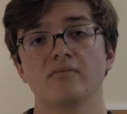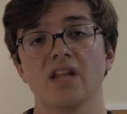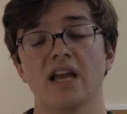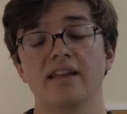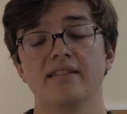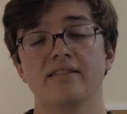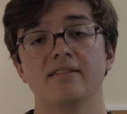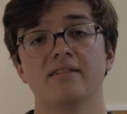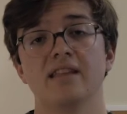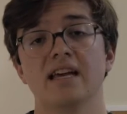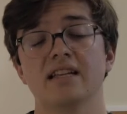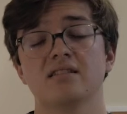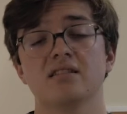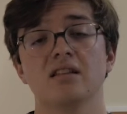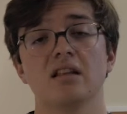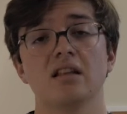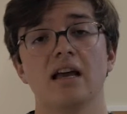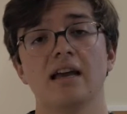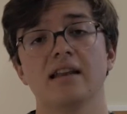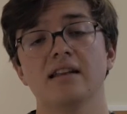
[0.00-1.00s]
And that's
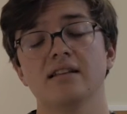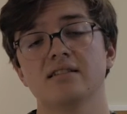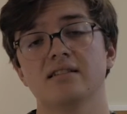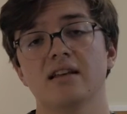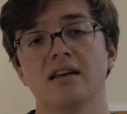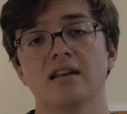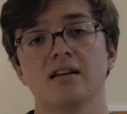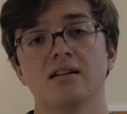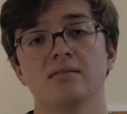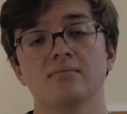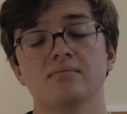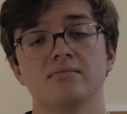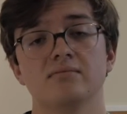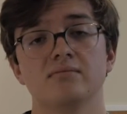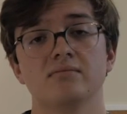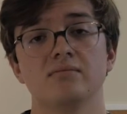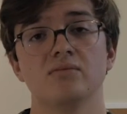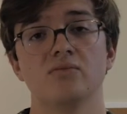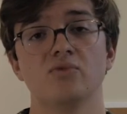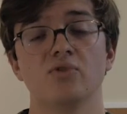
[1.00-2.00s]
the lighting setup.
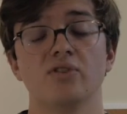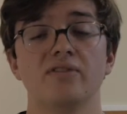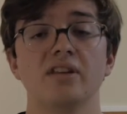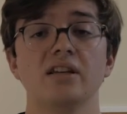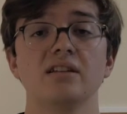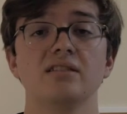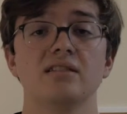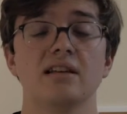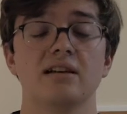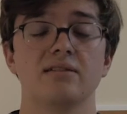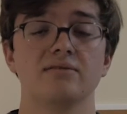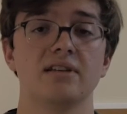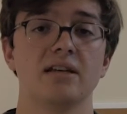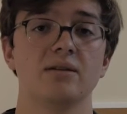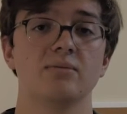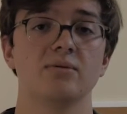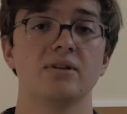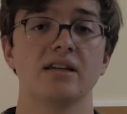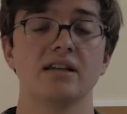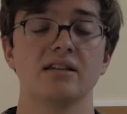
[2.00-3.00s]
With this, I was
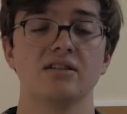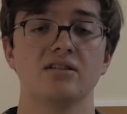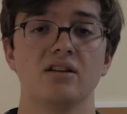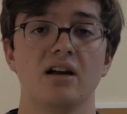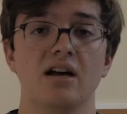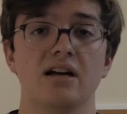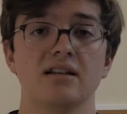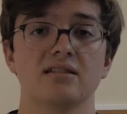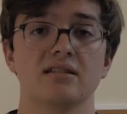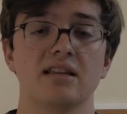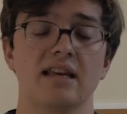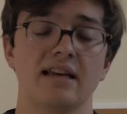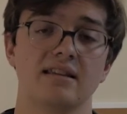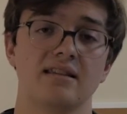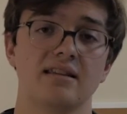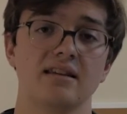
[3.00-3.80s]
able to get shots like